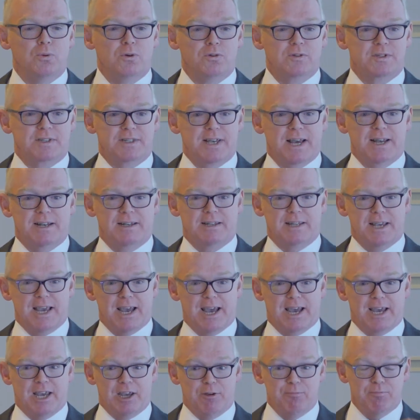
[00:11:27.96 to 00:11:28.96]
will set the
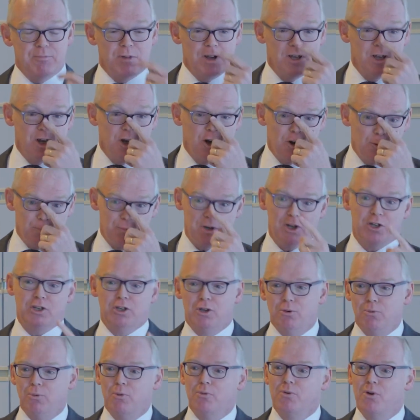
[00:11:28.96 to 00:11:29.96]
aim, but
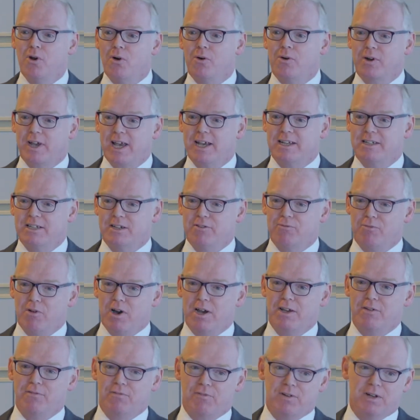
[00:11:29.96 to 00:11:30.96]
you will not get it
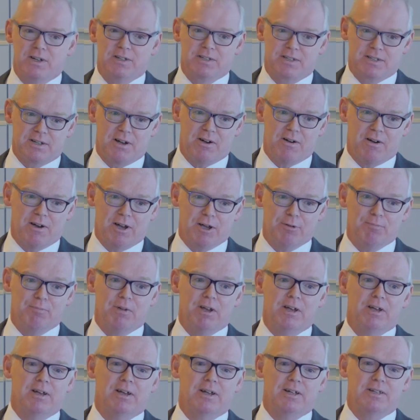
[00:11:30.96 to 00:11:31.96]
right first time.
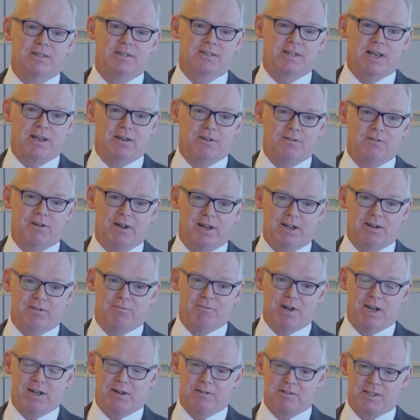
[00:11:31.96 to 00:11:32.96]
And
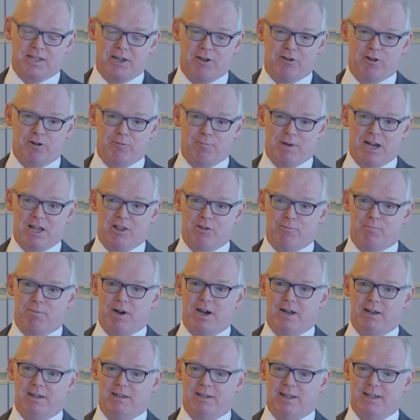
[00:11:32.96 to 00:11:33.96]
when I was hearing about the
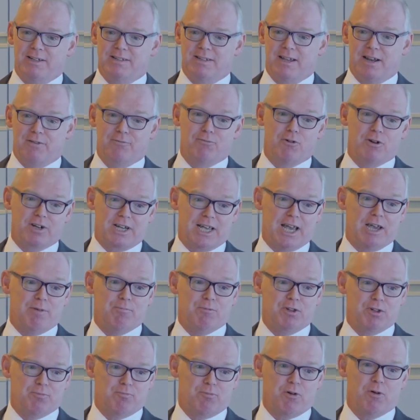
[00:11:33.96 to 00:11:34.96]
pilot, they said everyone
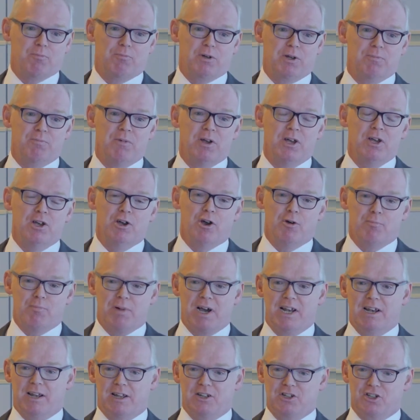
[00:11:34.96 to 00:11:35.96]
came with a problem, and
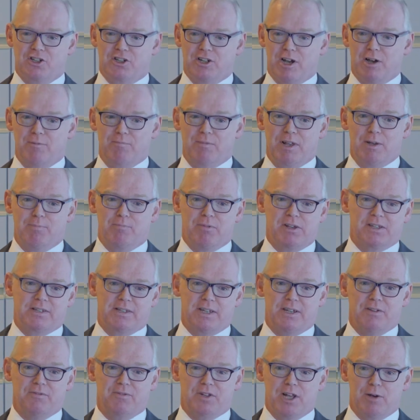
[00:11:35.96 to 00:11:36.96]
by lunchtime they
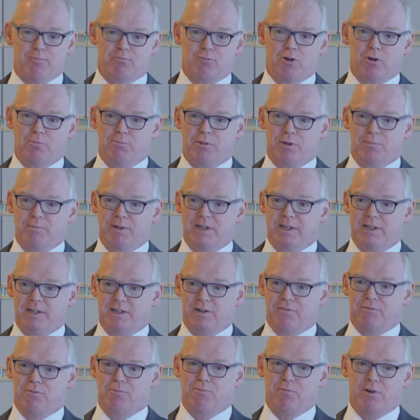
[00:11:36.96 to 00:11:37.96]
perceived their problem in a
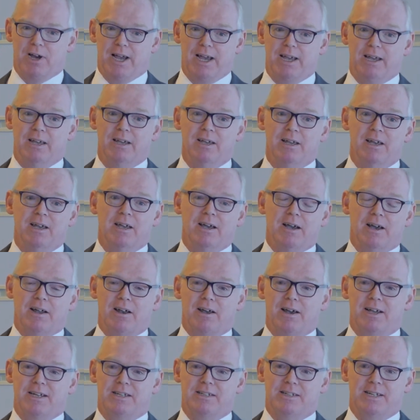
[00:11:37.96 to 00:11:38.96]
different way. And
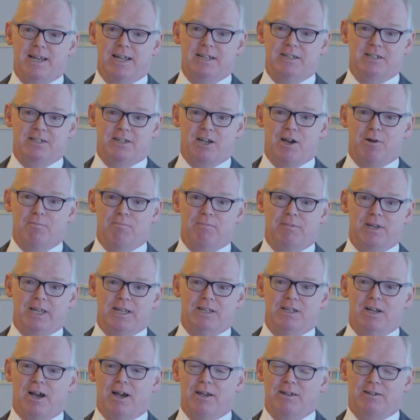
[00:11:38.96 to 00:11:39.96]
I tend to come
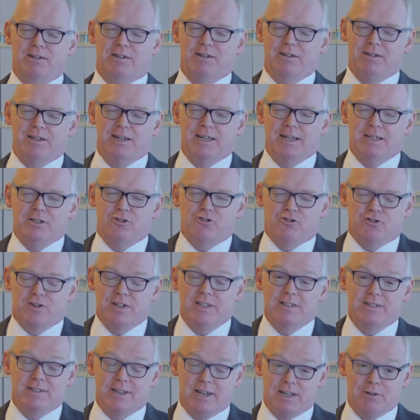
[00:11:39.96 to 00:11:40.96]
in, I
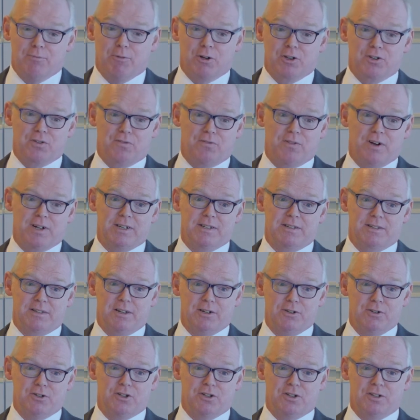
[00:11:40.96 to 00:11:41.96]
intrinsically want to find
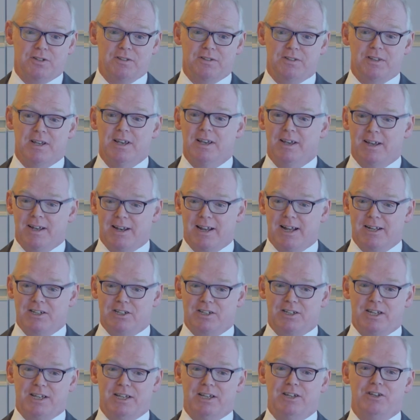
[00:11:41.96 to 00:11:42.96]
solutions, and
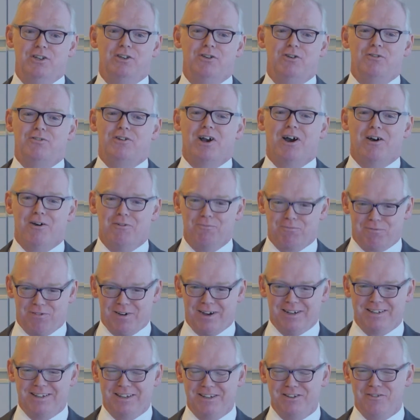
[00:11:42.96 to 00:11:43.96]
actually you've
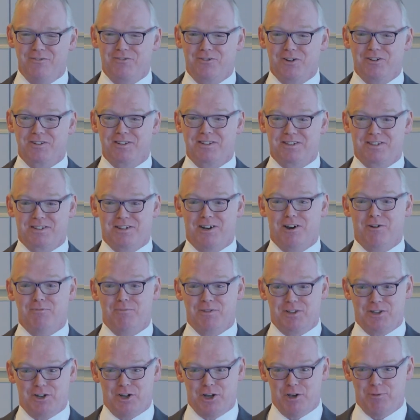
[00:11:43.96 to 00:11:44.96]
got to start
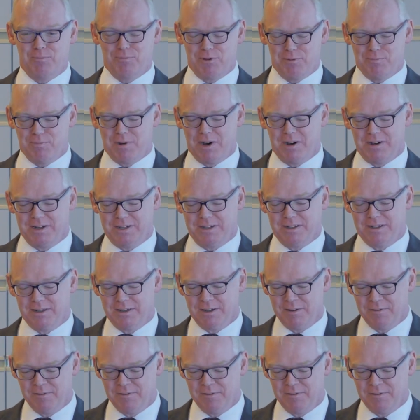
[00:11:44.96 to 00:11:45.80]
with an open mind.